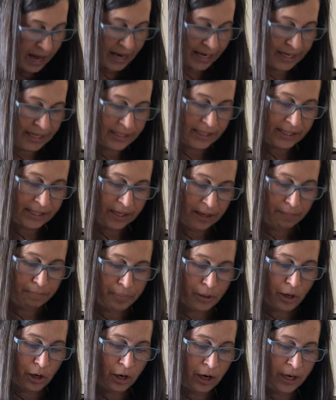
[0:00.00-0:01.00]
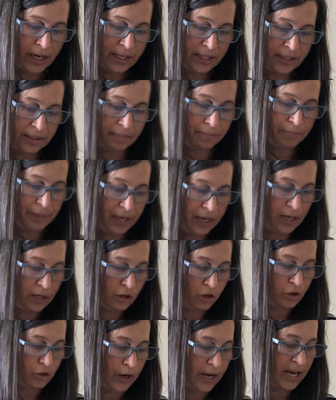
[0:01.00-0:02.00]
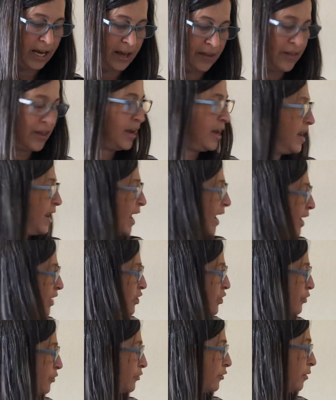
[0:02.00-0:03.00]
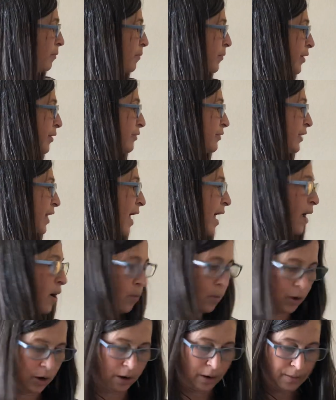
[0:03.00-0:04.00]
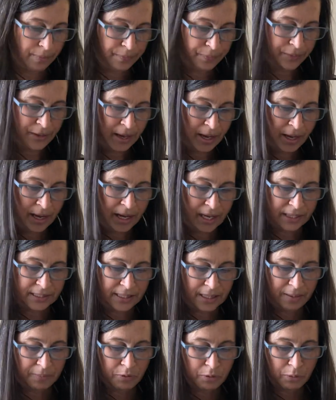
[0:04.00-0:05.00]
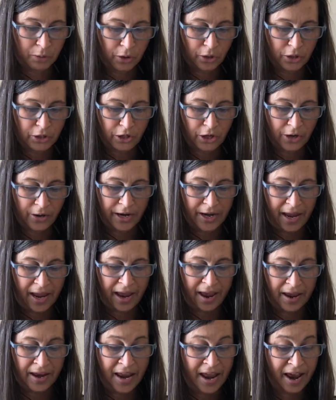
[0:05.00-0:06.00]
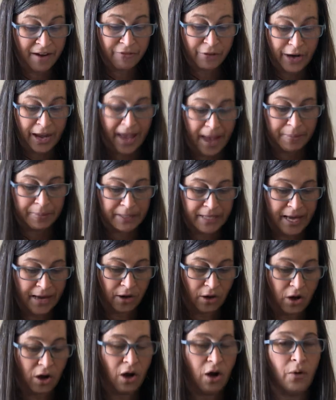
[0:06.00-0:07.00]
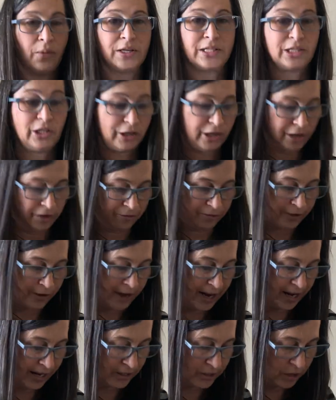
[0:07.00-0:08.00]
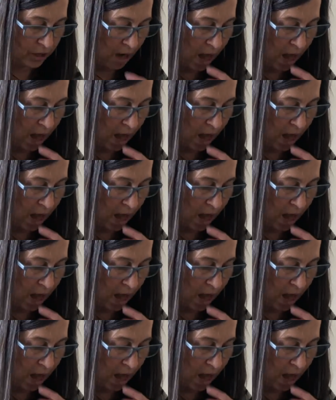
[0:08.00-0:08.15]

can see a bird and some bees drinking the nectar from the flower. It seems birds are in every habitat are always looking for nectar.